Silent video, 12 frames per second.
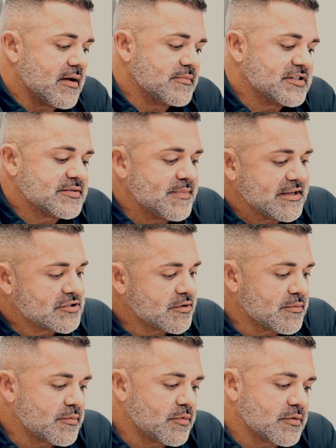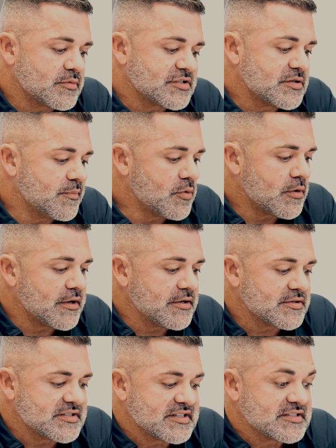Just make sure we're
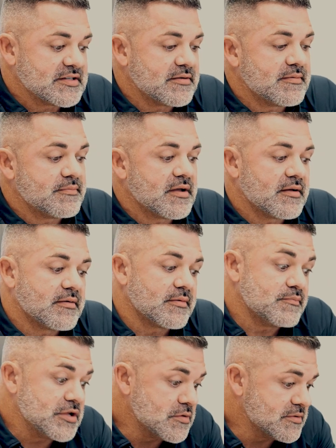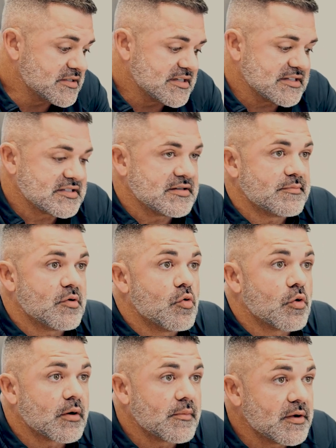supporting your system, immune system,
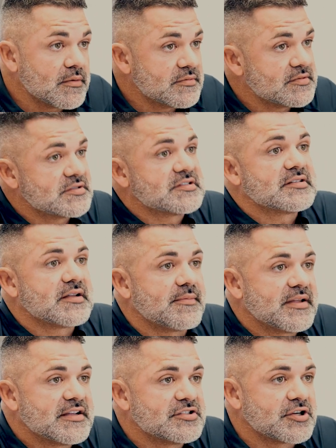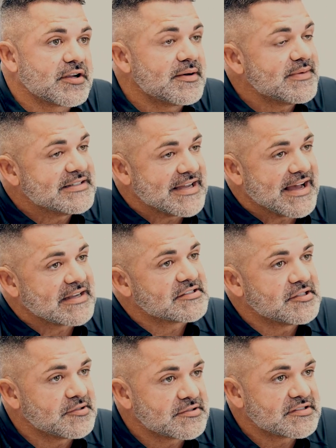hormones. I mean, because you're going to be
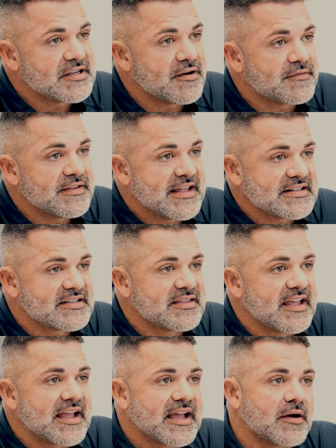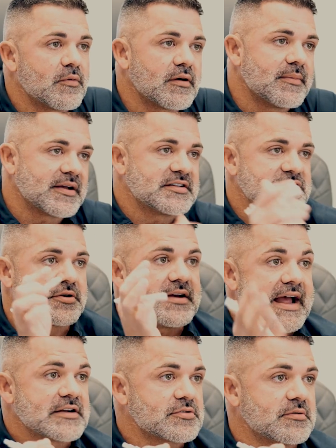taxing yourself, and that's the thing I got to worry about, because you're
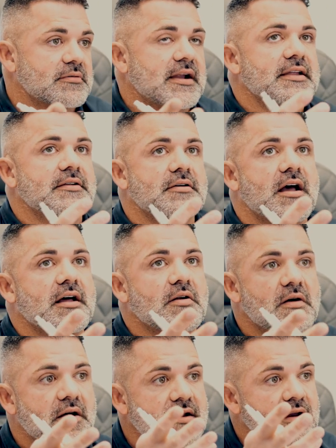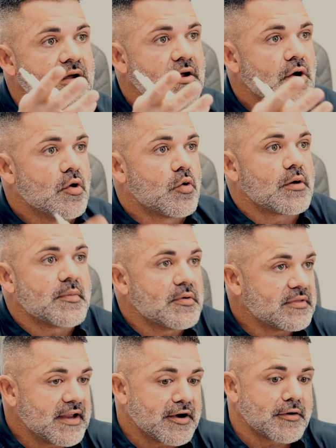natural, right? You're not on
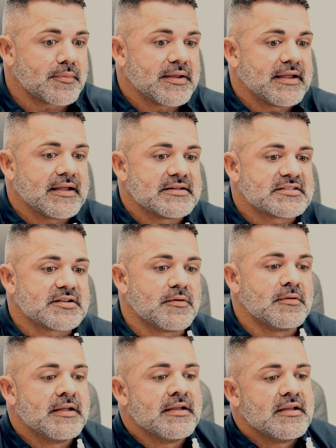hormone therapy, and so